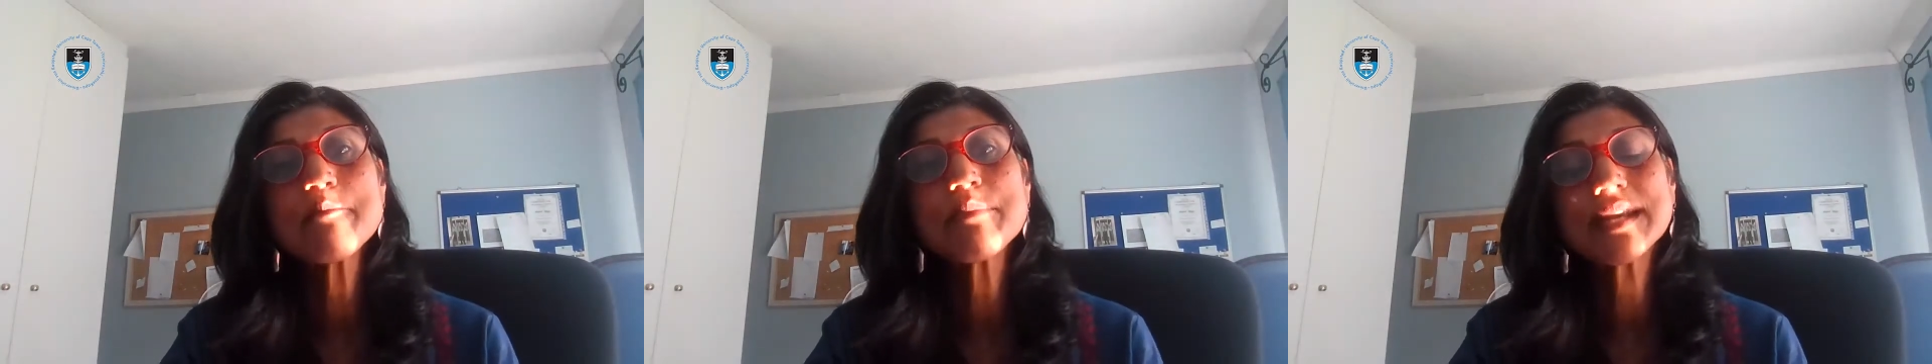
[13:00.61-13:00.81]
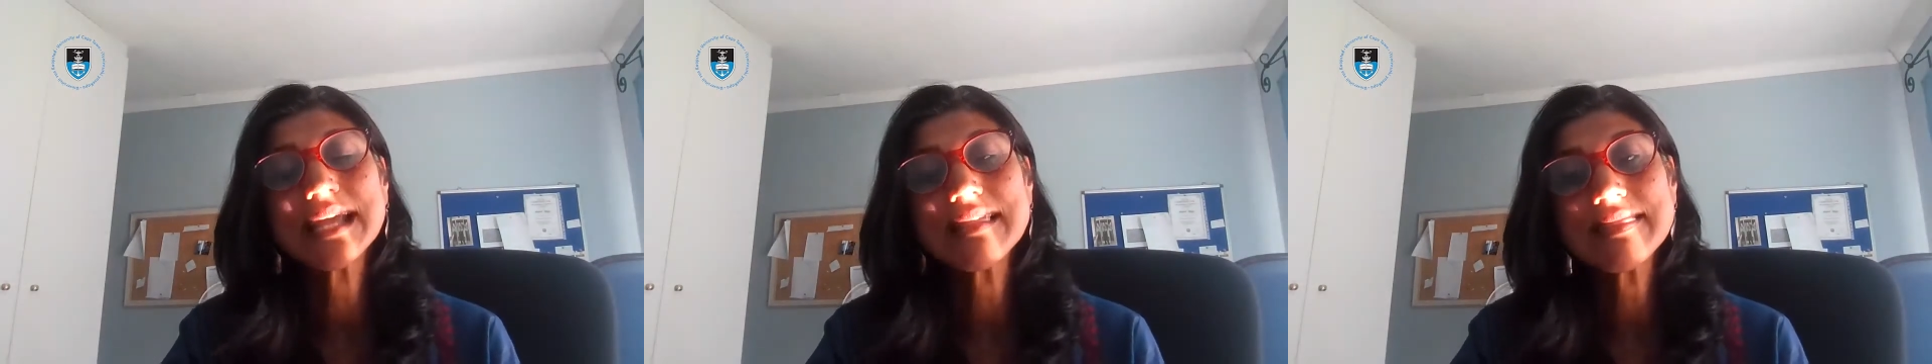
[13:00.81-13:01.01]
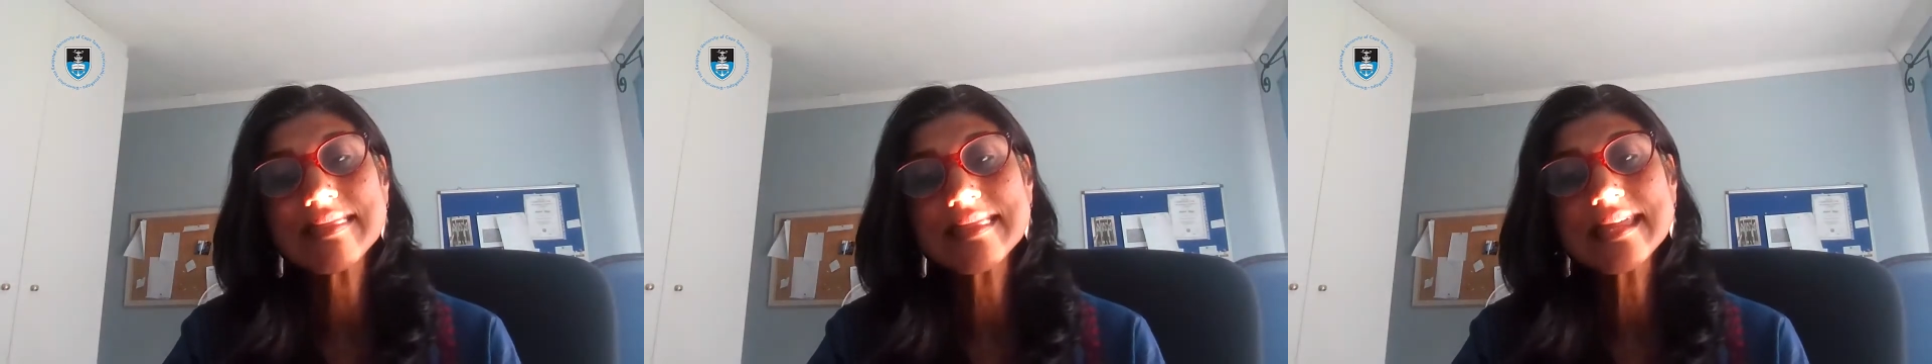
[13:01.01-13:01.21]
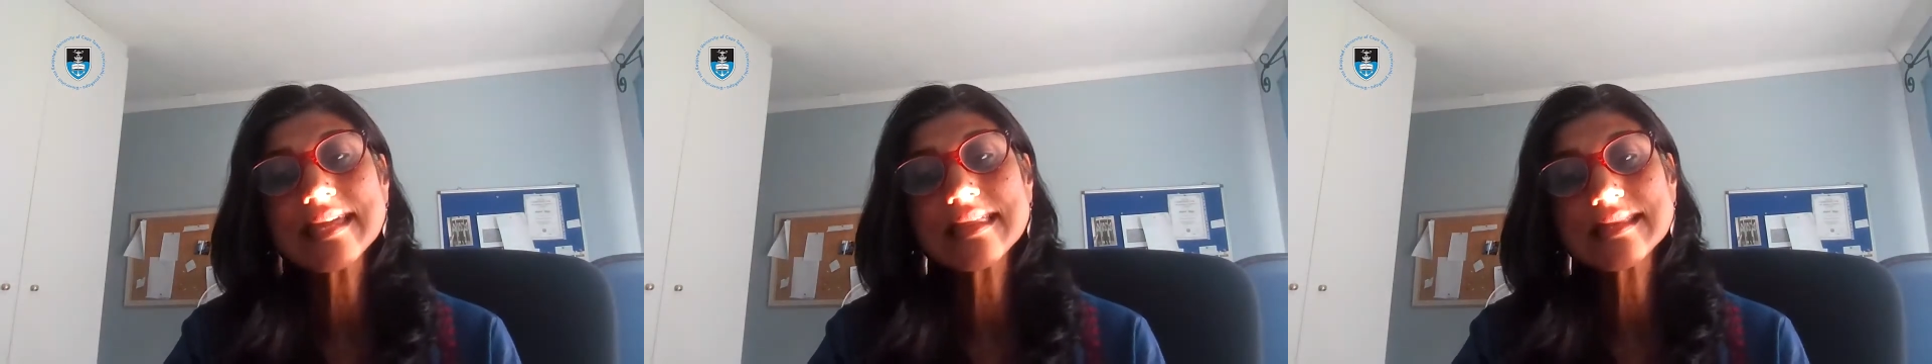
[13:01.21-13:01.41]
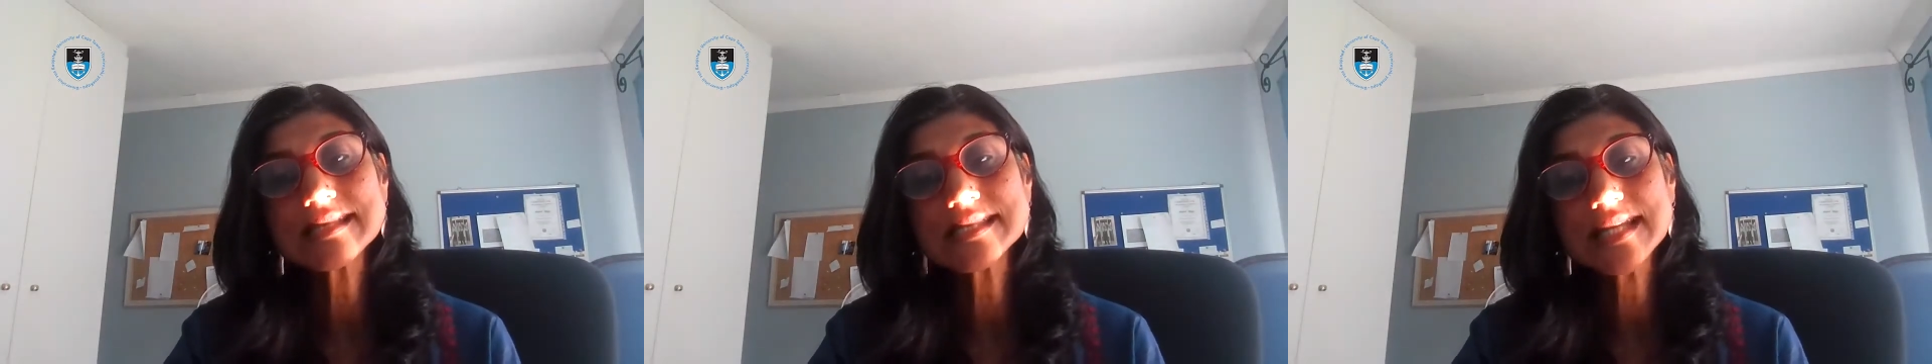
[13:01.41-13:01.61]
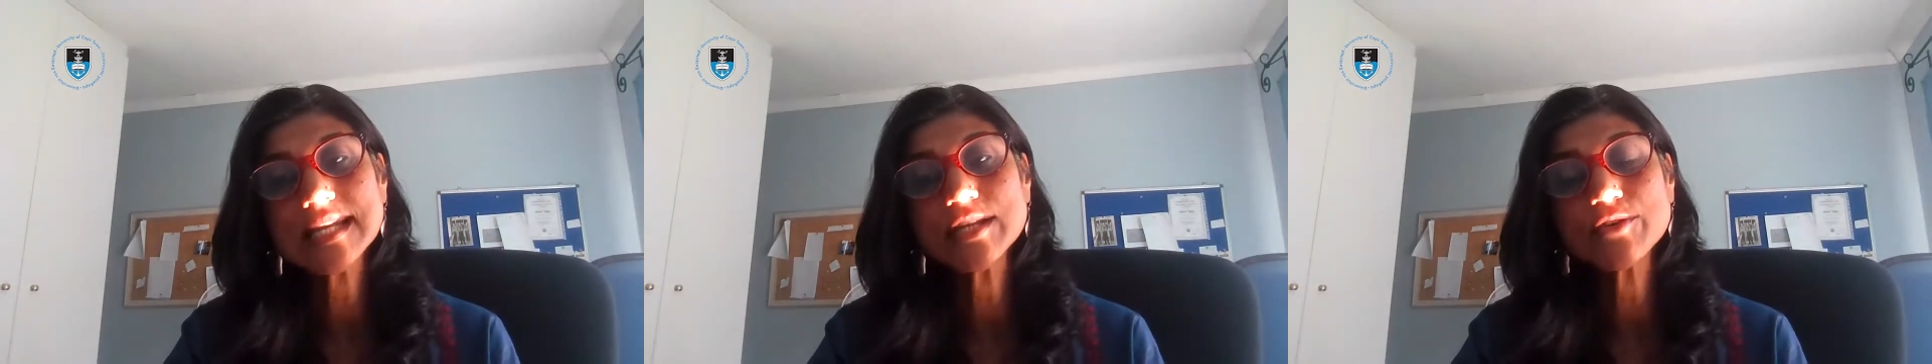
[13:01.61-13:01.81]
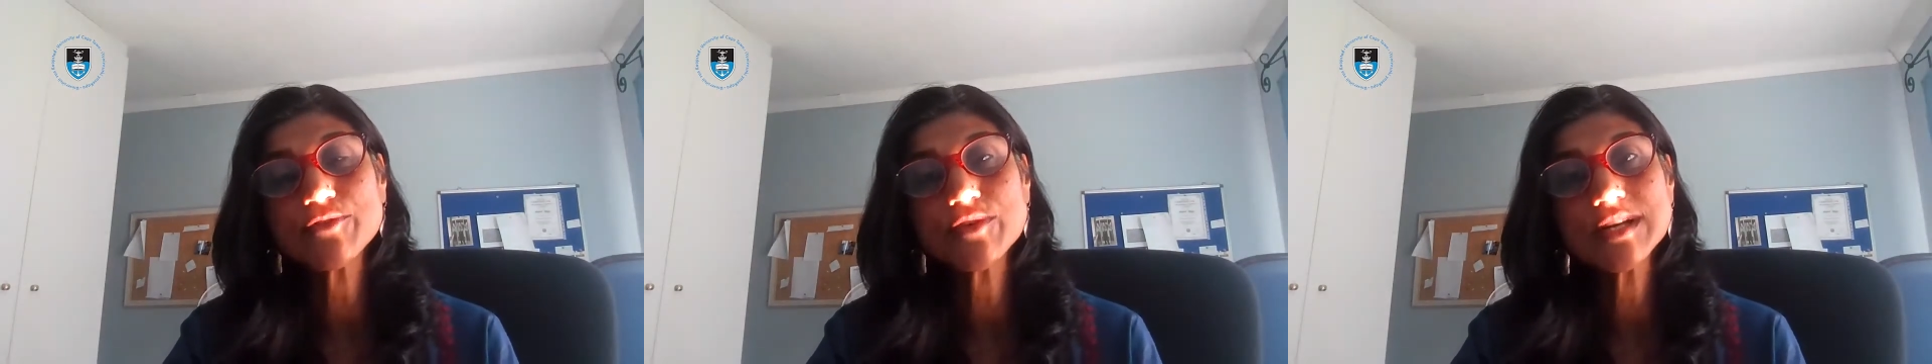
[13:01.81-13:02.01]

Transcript: But I think the study of